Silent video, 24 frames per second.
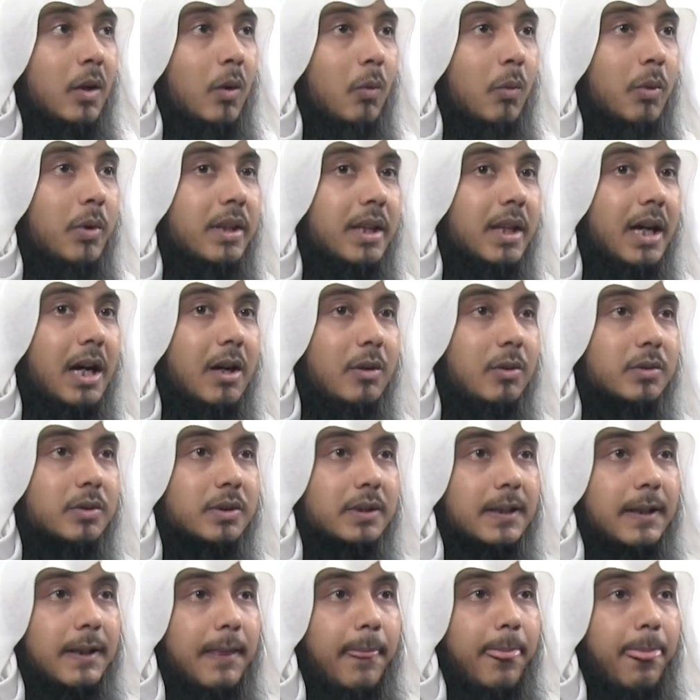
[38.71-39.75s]
without
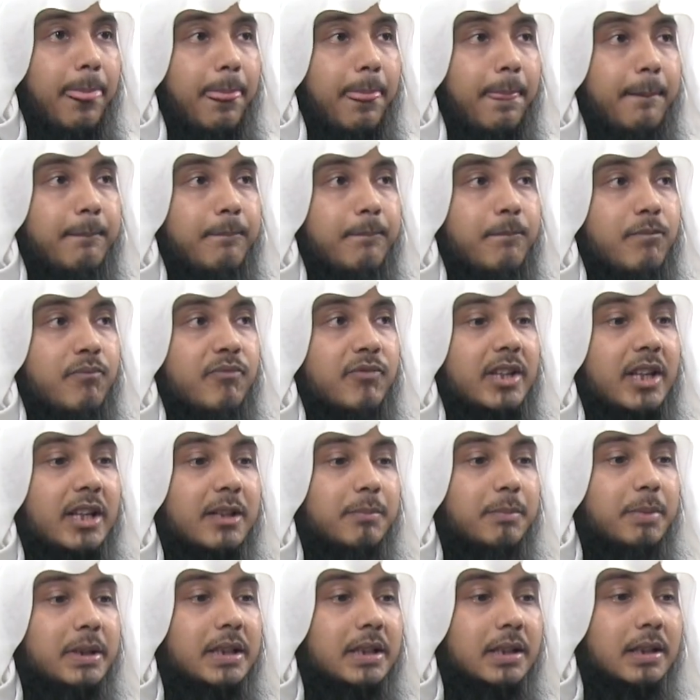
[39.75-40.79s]

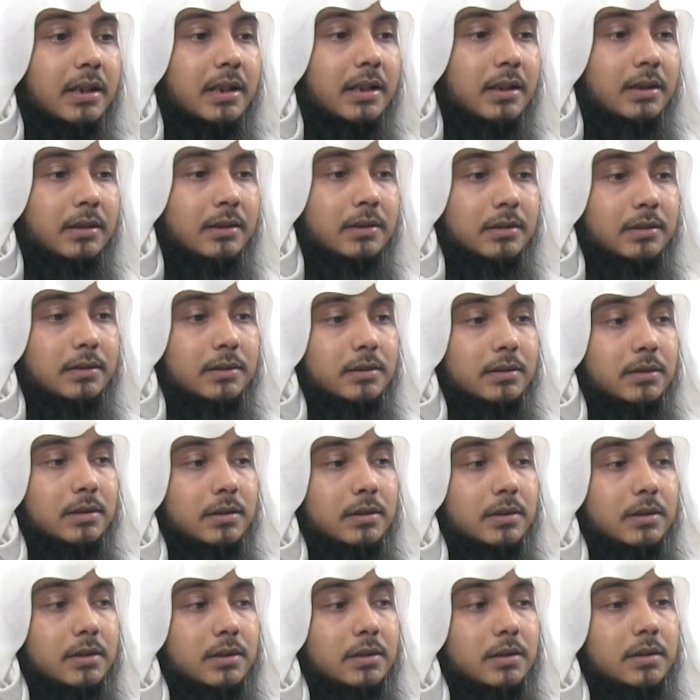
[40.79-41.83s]
tarbiyah
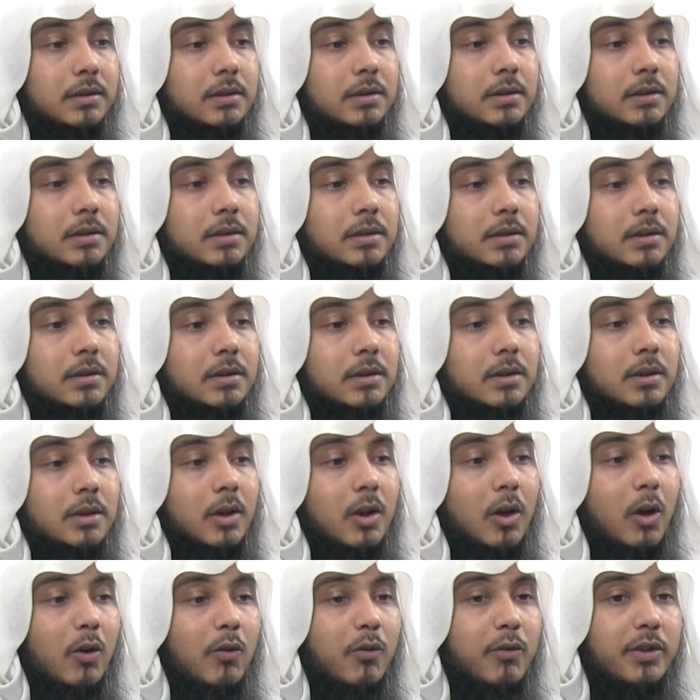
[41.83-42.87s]

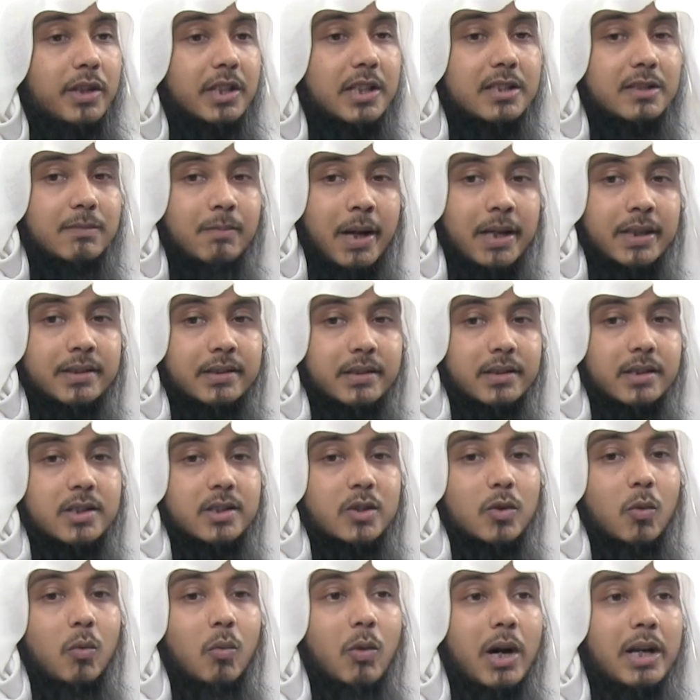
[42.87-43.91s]
of these
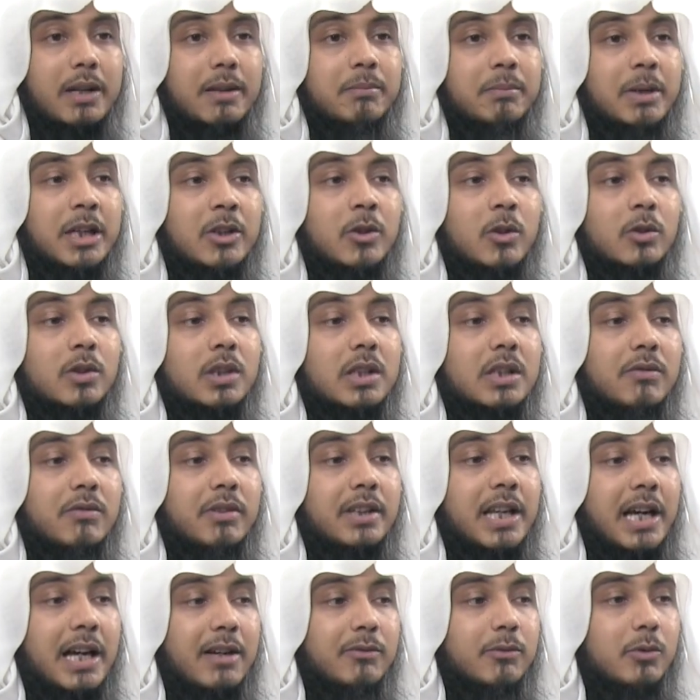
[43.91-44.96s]
matters, one may not
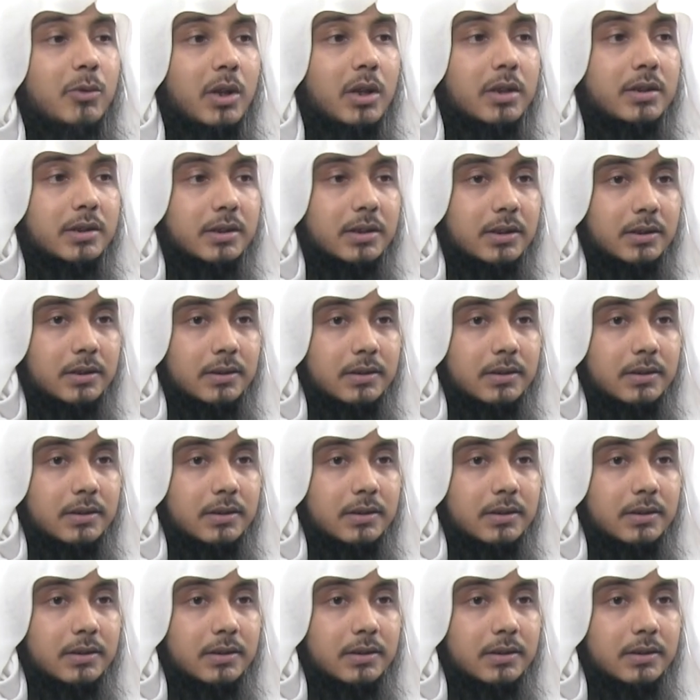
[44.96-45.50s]
even have what?